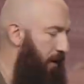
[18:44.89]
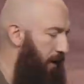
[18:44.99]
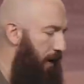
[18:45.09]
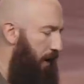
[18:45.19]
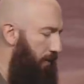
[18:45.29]

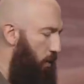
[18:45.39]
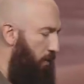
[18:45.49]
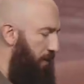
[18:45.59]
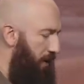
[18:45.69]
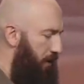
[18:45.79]
uh, there would
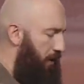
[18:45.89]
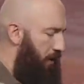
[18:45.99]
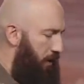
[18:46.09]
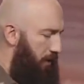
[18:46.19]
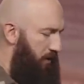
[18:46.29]
be
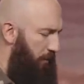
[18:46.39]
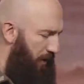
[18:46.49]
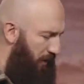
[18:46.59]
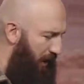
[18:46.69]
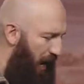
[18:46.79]

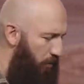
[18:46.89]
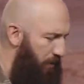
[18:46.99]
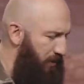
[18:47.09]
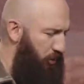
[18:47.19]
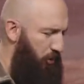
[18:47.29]
something that God would
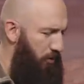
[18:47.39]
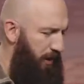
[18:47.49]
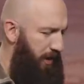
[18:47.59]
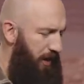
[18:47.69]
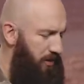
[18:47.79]
be stirring
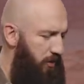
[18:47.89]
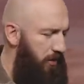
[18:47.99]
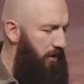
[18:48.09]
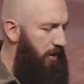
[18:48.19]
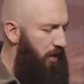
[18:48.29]
in us. And
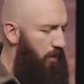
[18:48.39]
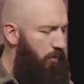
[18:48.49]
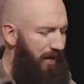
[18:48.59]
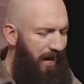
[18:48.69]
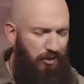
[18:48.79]

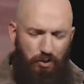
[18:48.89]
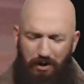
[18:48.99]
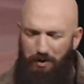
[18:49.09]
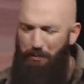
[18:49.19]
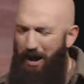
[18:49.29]
we kind of took
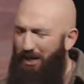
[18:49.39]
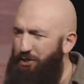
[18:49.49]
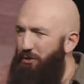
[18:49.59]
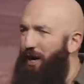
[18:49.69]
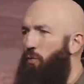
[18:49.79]
the
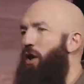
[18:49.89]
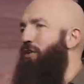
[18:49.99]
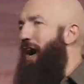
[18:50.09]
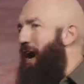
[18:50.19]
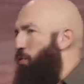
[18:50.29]
posture like, well, God,